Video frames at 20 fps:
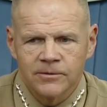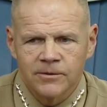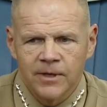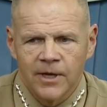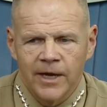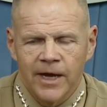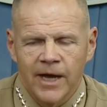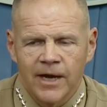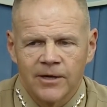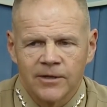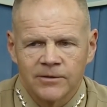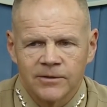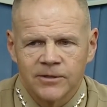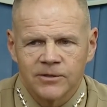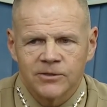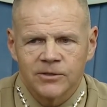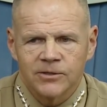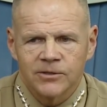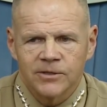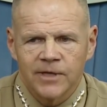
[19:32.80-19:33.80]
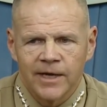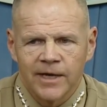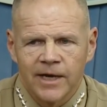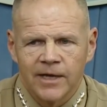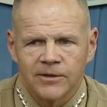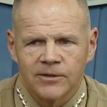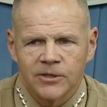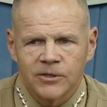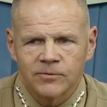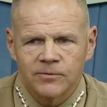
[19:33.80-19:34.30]
I got it. I
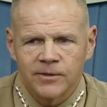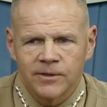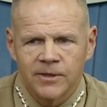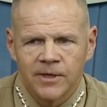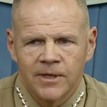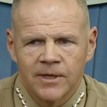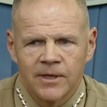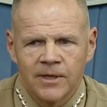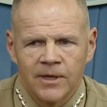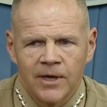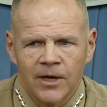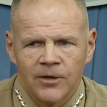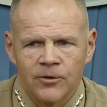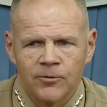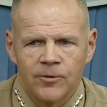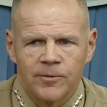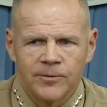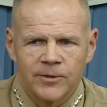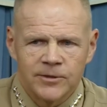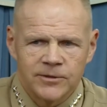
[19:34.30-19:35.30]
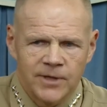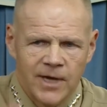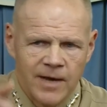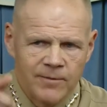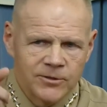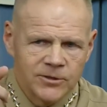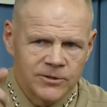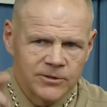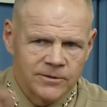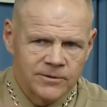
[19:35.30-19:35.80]
got this one. I do one more.
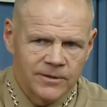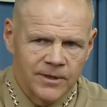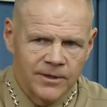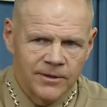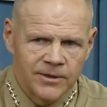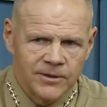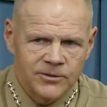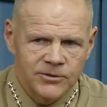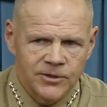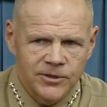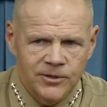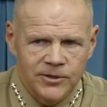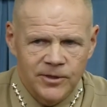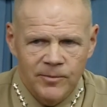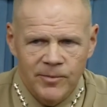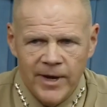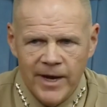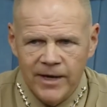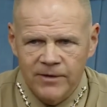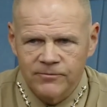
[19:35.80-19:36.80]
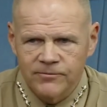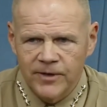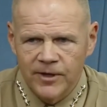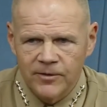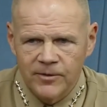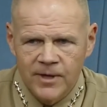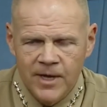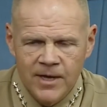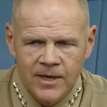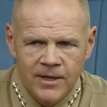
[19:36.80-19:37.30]
Thomas, I'll get C in the back.
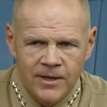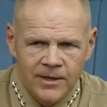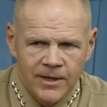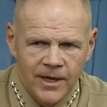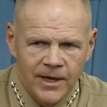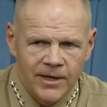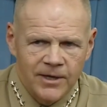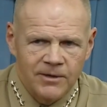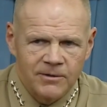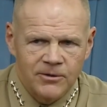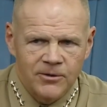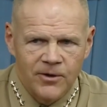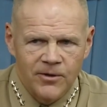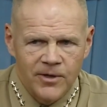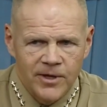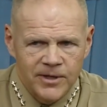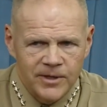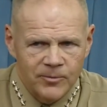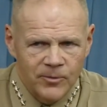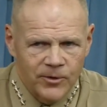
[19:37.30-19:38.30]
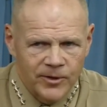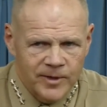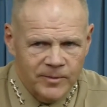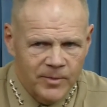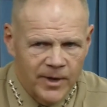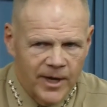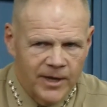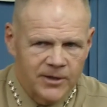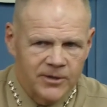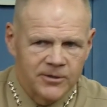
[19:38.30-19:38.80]
Fellow, I got to call on a Marine
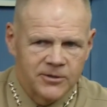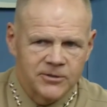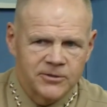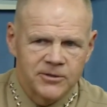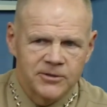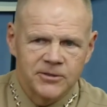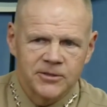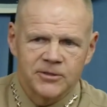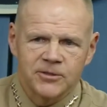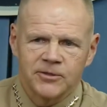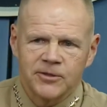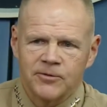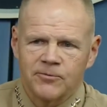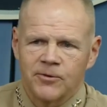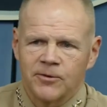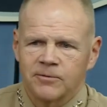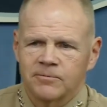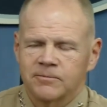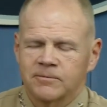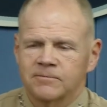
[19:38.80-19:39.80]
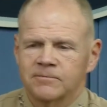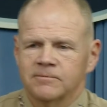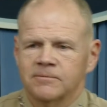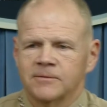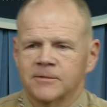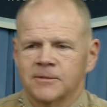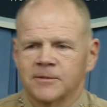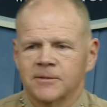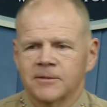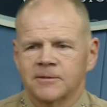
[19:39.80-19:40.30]
back here, so just so he won't
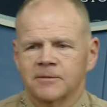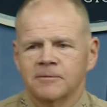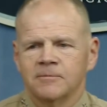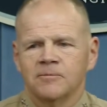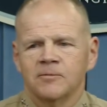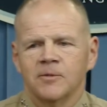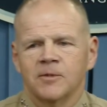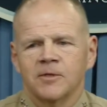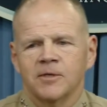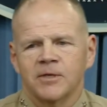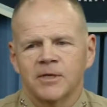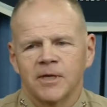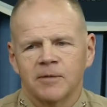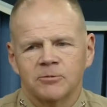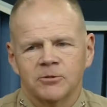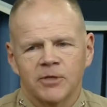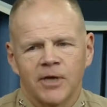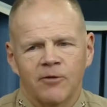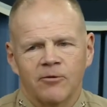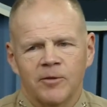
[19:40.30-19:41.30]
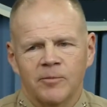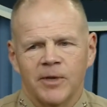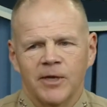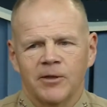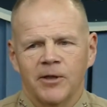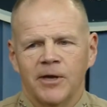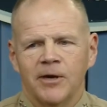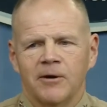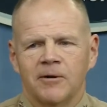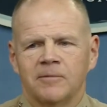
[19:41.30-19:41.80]
get upset with me
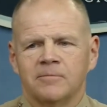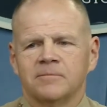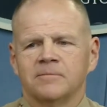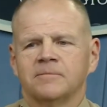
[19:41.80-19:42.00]
later.